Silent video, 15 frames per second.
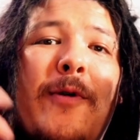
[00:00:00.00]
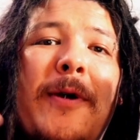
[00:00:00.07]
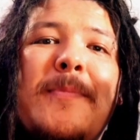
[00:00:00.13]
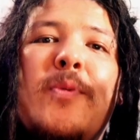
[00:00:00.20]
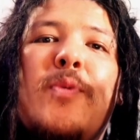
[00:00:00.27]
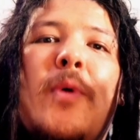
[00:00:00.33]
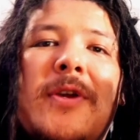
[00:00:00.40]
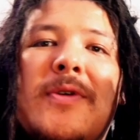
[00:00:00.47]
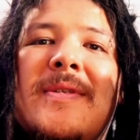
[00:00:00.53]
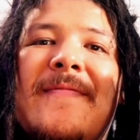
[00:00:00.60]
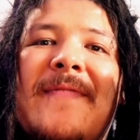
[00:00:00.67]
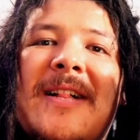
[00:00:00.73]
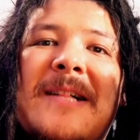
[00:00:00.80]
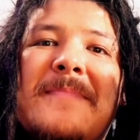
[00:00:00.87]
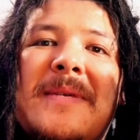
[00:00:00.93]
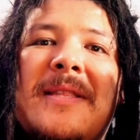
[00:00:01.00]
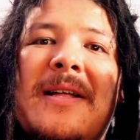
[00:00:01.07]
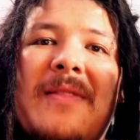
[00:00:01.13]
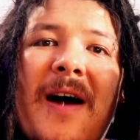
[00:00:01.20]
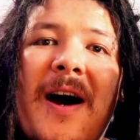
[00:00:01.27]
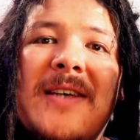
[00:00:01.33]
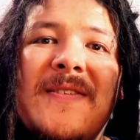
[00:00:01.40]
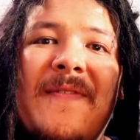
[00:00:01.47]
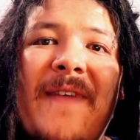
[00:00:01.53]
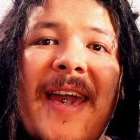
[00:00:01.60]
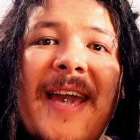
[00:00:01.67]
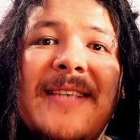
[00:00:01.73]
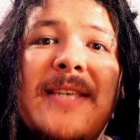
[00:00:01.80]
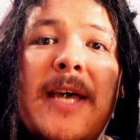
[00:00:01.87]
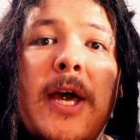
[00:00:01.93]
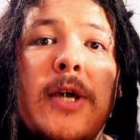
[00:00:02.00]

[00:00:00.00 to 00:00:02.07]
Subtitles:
with what you developed in the last phase,